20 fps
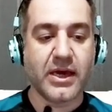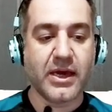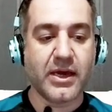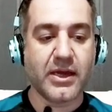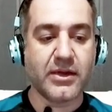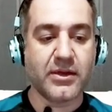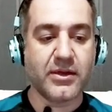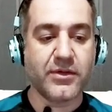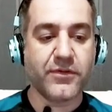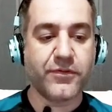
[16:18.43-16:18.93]

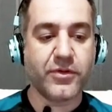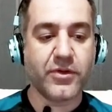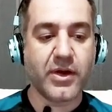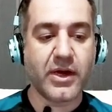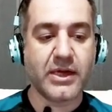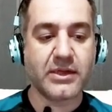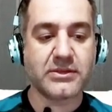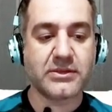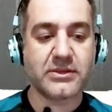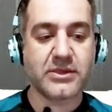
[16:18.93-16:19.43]
and if you
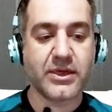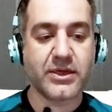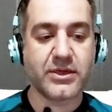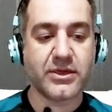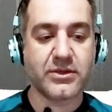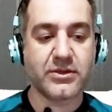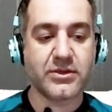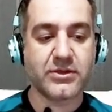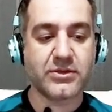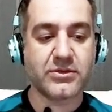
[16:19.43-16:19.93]
had
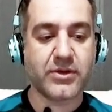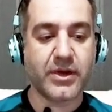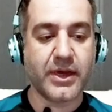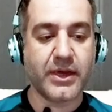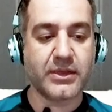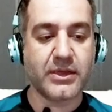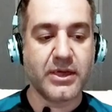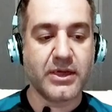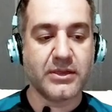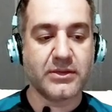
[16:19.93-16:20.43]
taken this
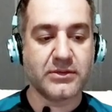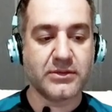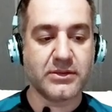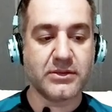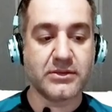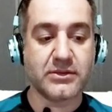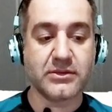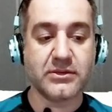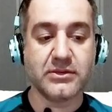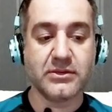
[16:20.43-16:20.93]
trade, this
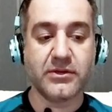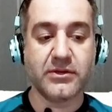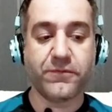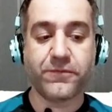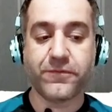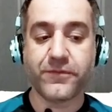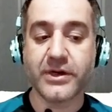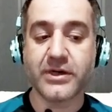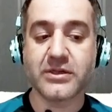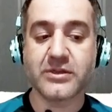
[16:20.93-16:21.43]
is the
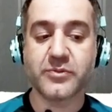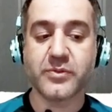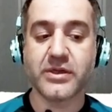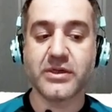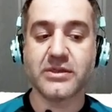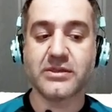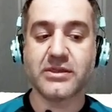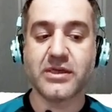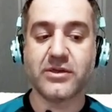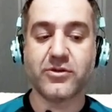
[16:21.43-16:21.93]
first
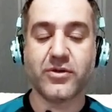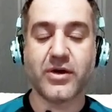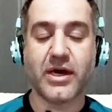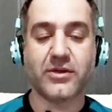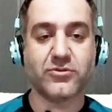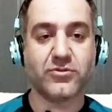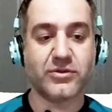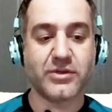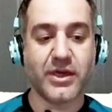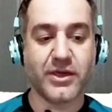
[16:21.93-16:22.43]
place that you
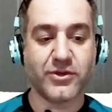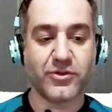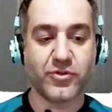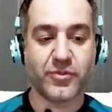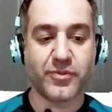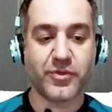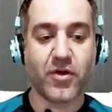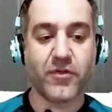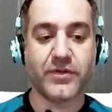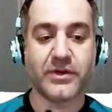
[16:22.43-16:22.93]
had to take your
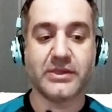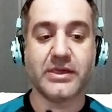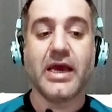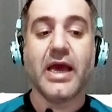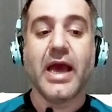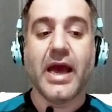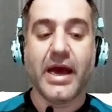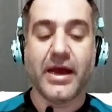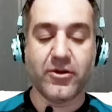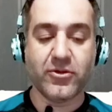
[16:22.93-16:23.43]
profit.
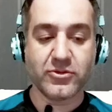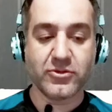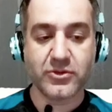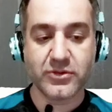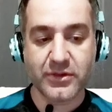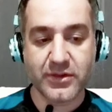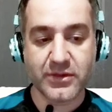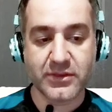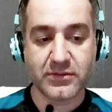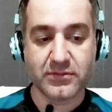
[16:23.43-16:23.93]
And also
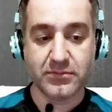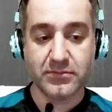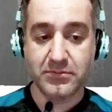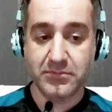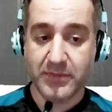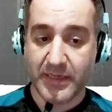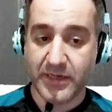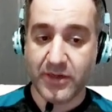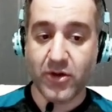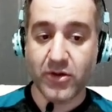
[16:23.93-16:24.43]
there is
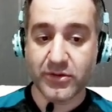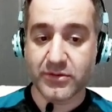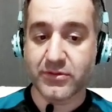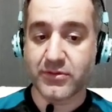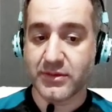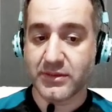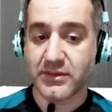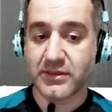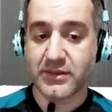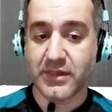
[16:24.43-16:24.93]
another
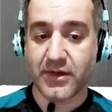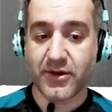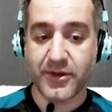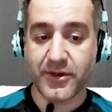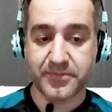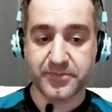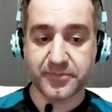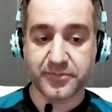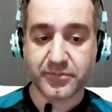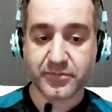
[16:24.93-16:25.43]
reason that I
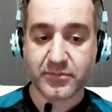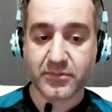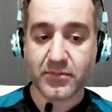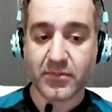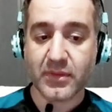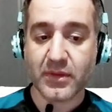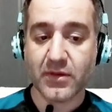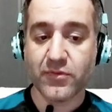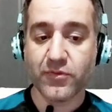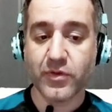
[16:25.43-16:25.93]

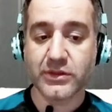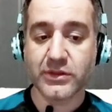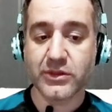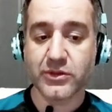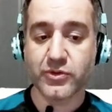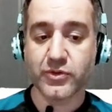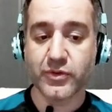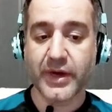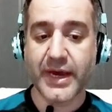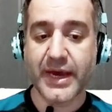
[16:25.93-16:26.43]

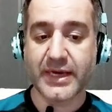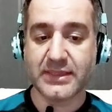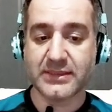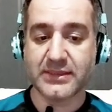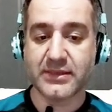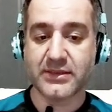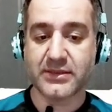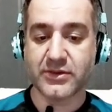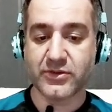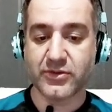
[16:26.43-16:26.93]
wanted to
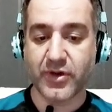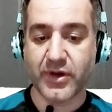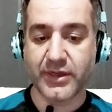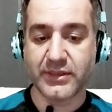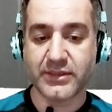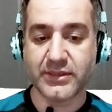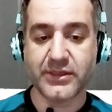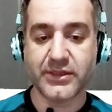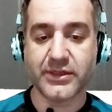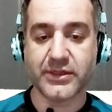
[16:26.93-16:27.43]
exit
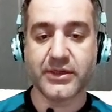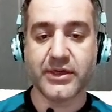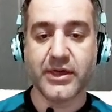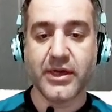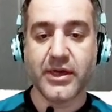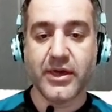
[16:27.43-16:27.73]
right here.